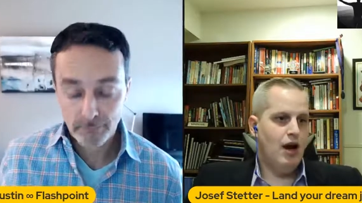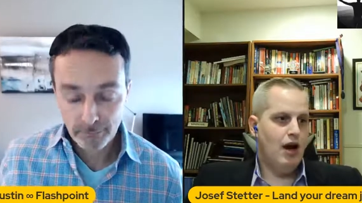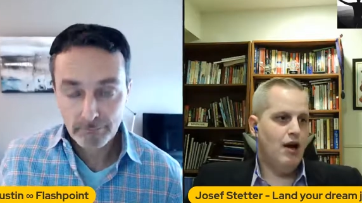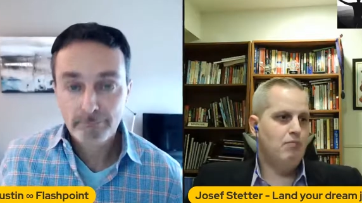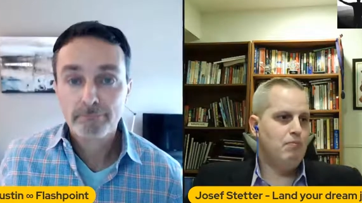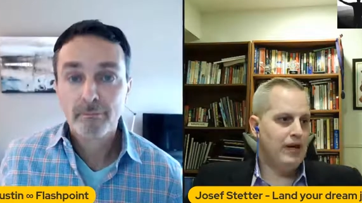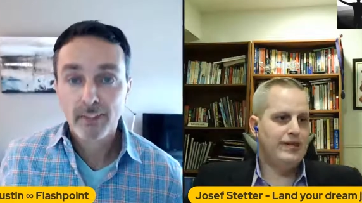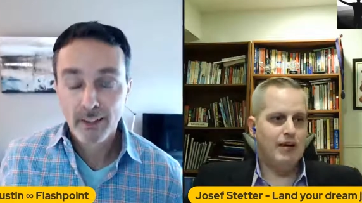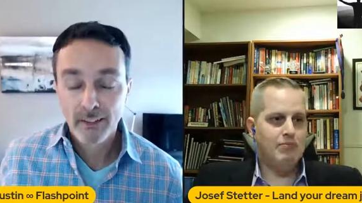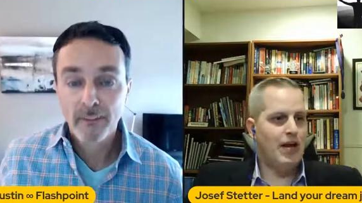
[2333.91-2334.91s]
Speaker 1: Uh,
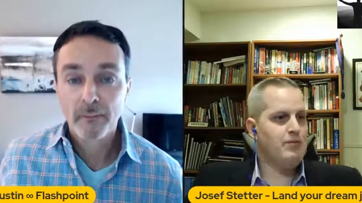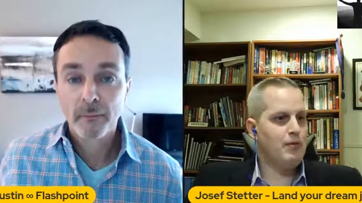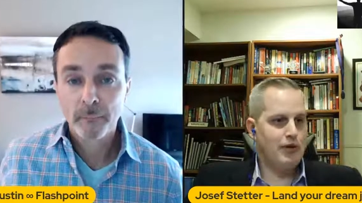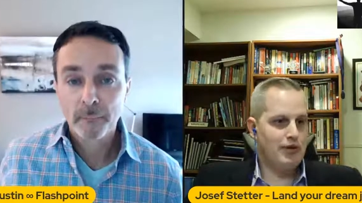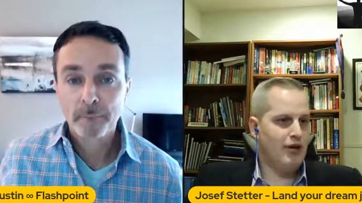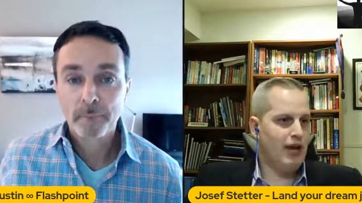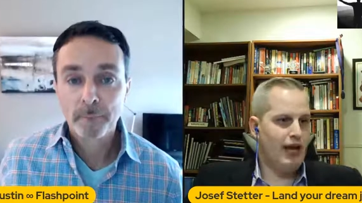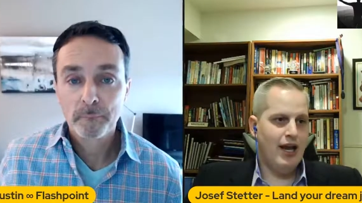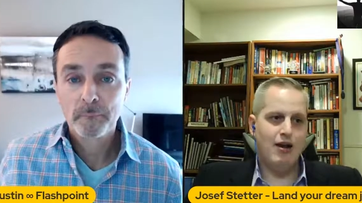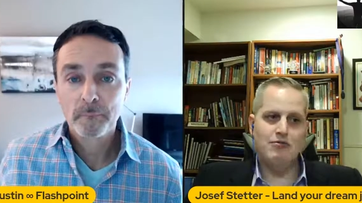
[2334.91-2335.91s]
but sometimes when you're
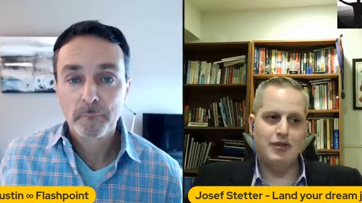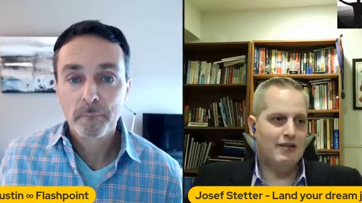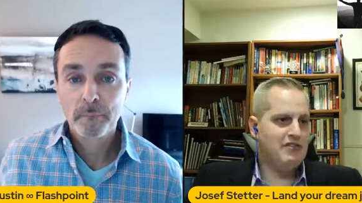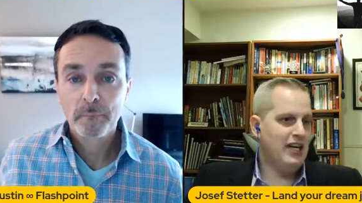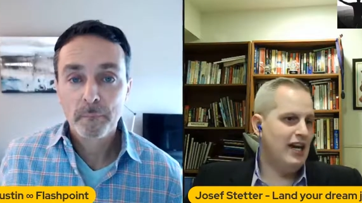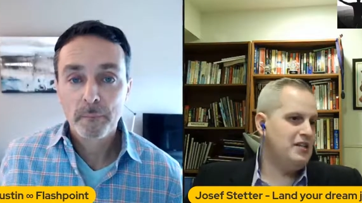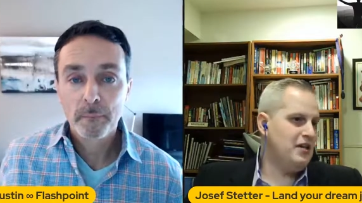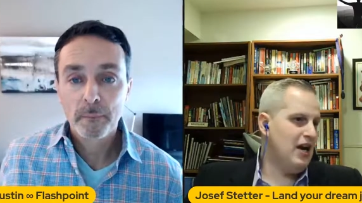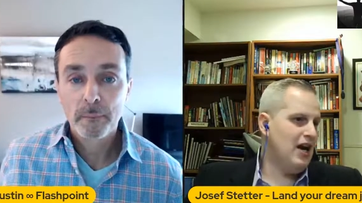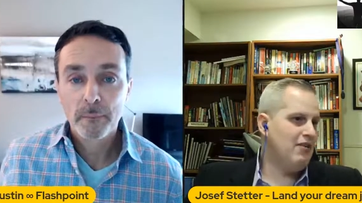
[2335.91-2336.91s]
starting out, you have
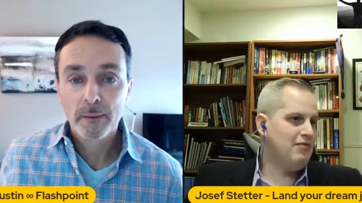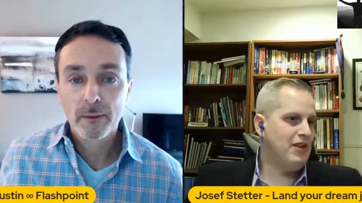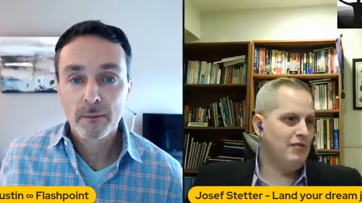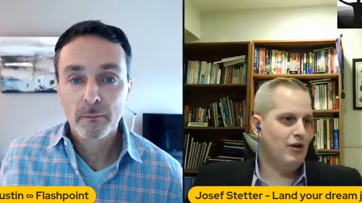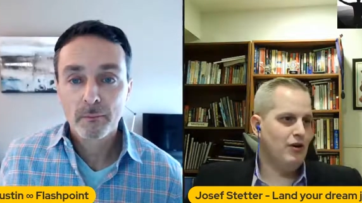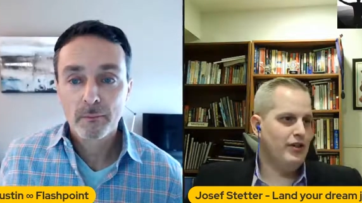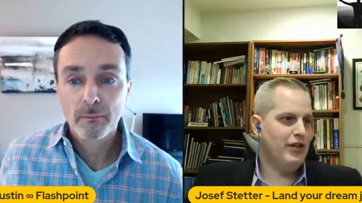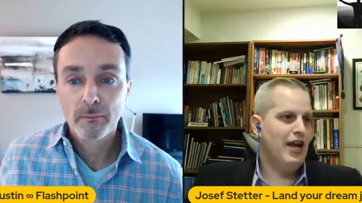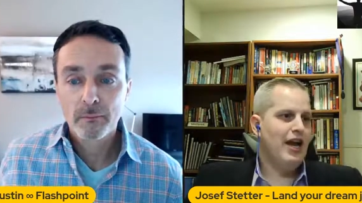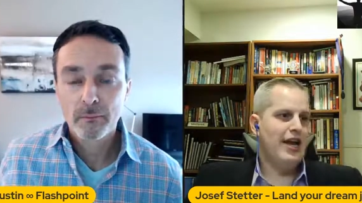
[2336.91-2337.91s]
debts, you have
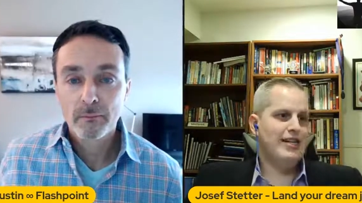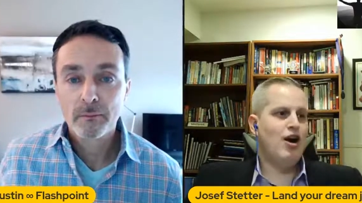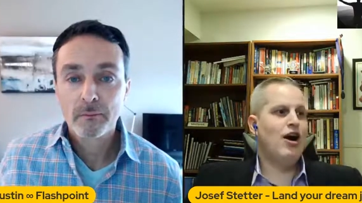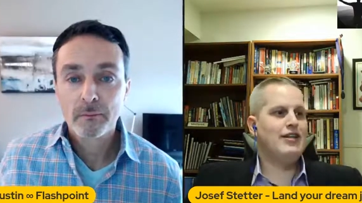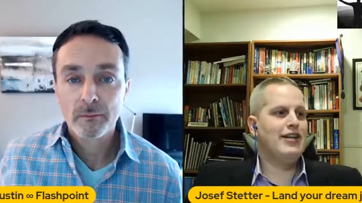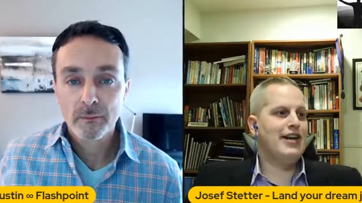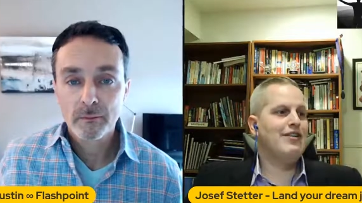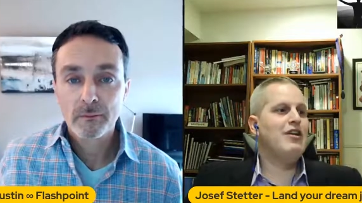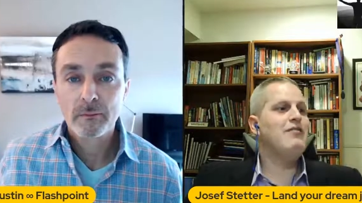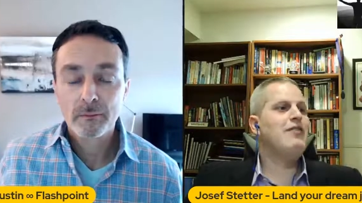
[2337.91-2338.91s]
difficulty. It's hard to
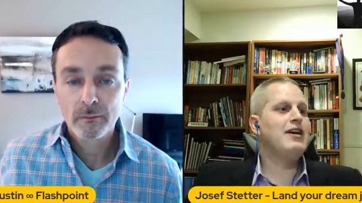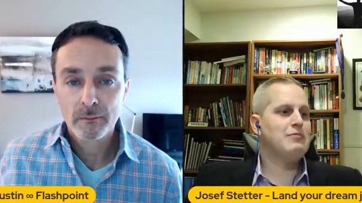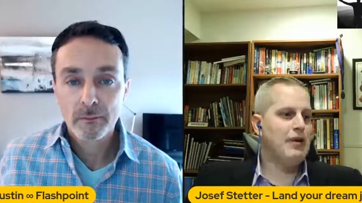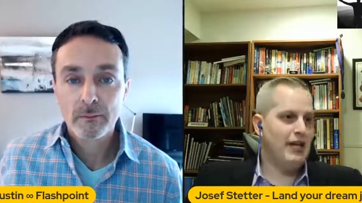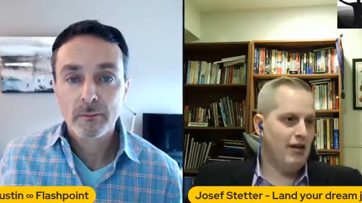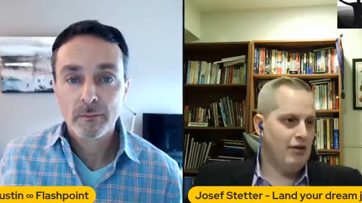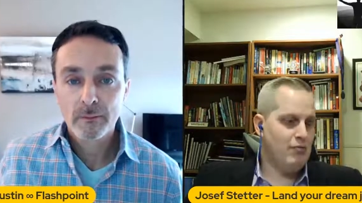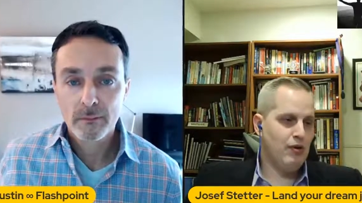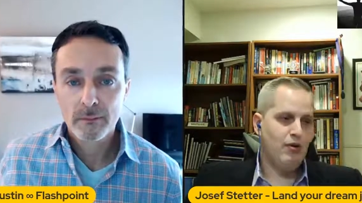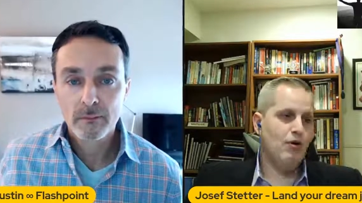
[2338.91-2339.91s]
kind of invest being an
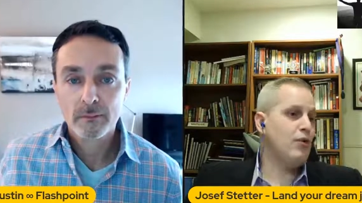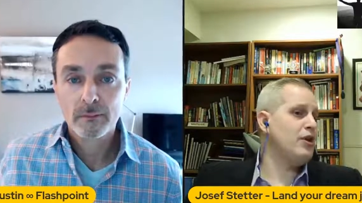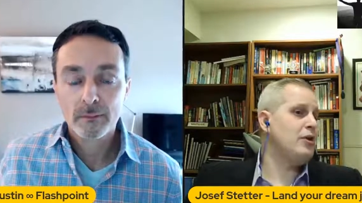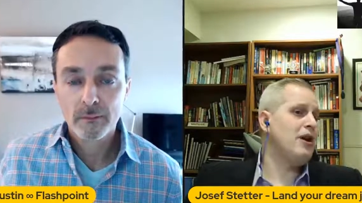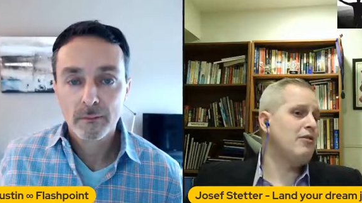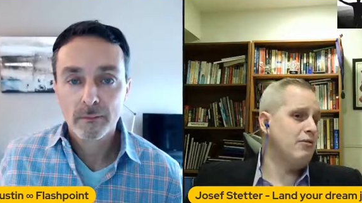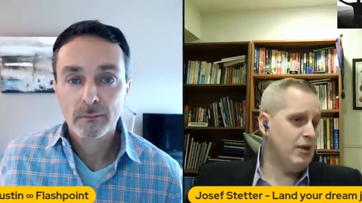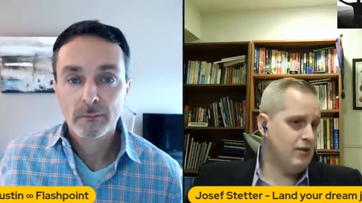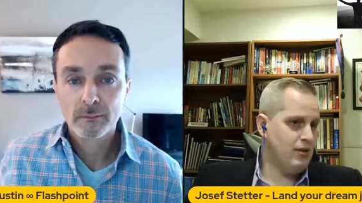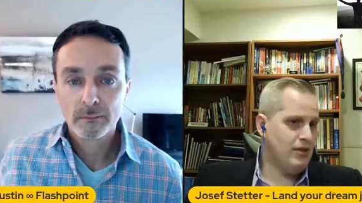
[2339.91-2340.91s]
entrepreneur when you don't have the
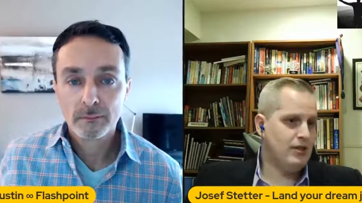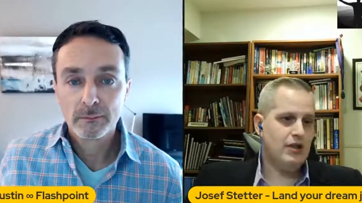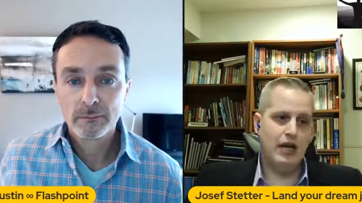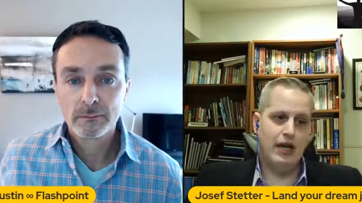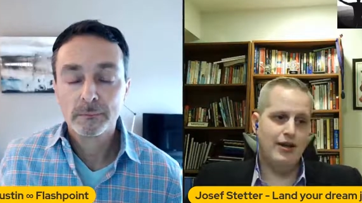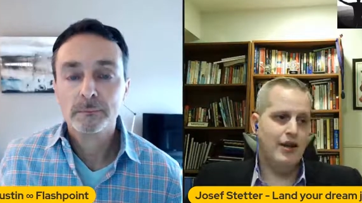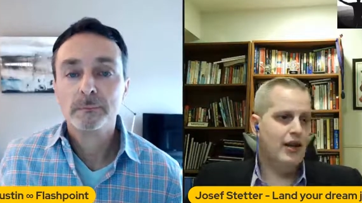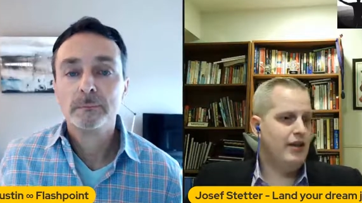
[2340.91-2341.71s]
resources. And